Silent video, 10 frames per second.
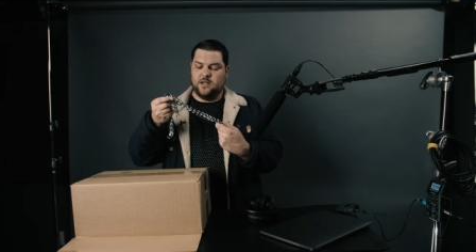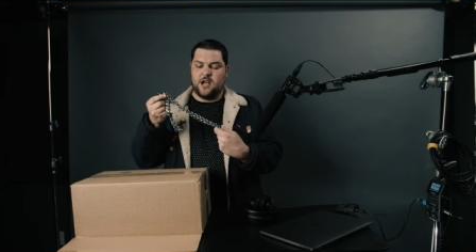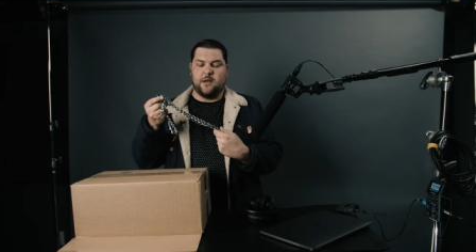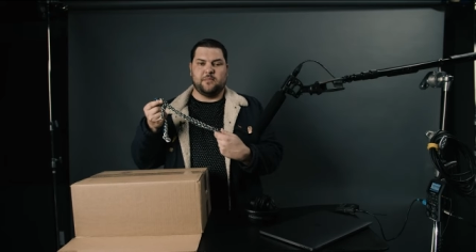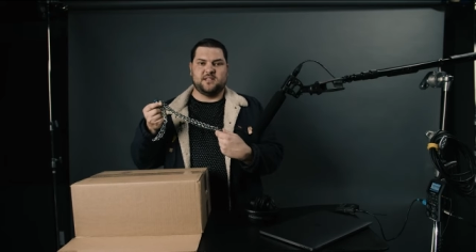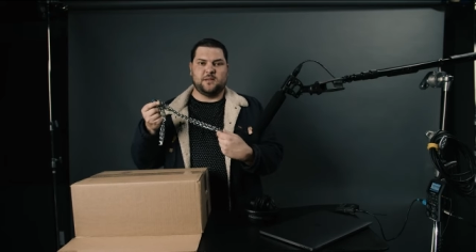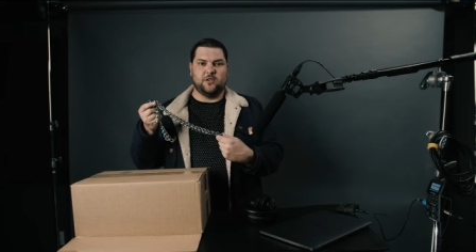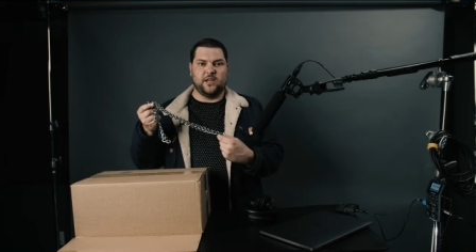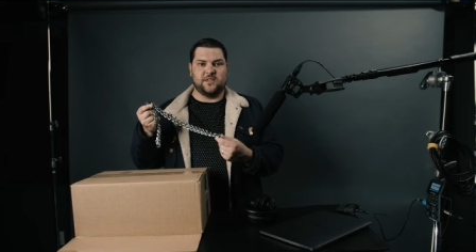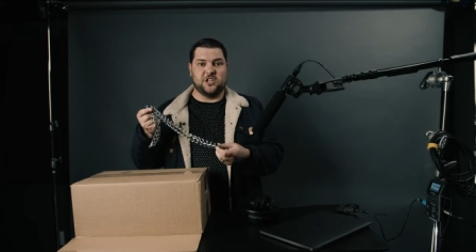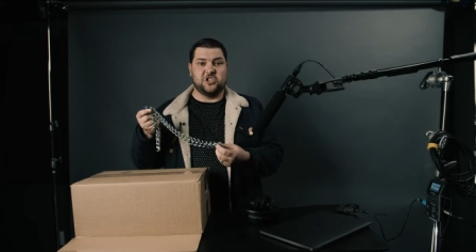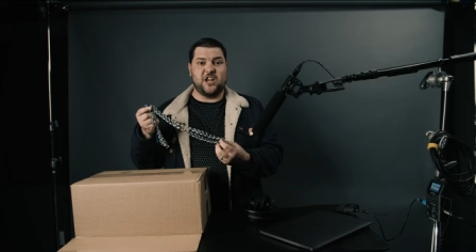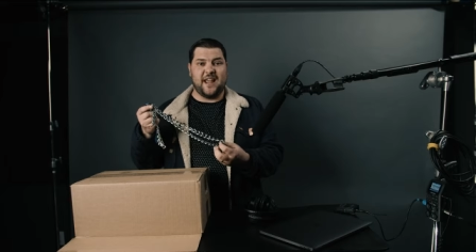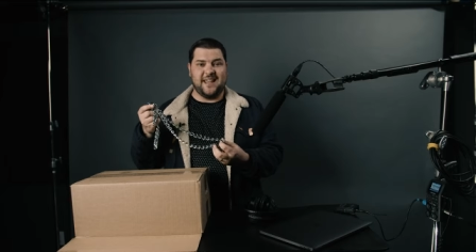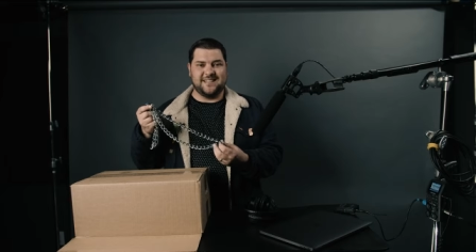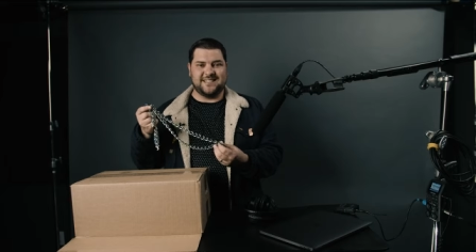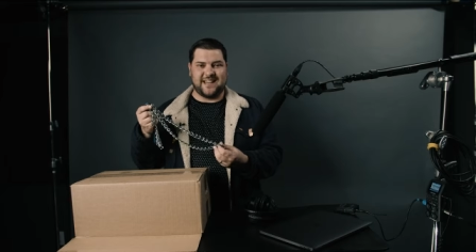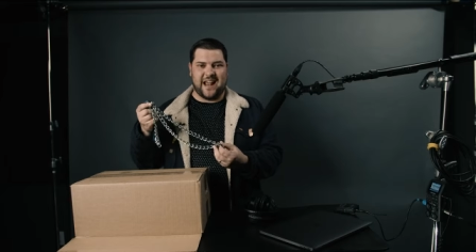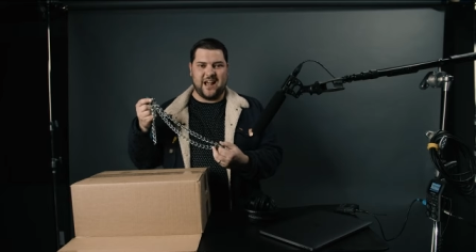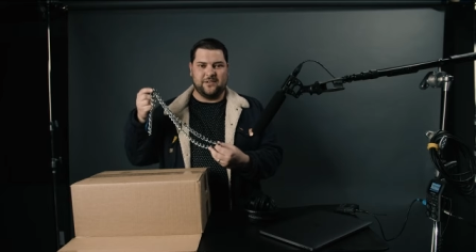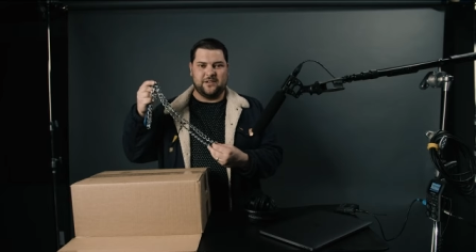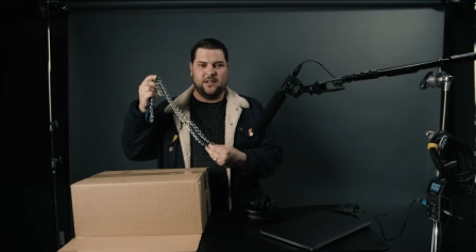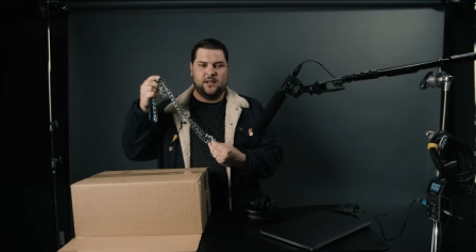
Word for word: I'm going to simulate the chain sound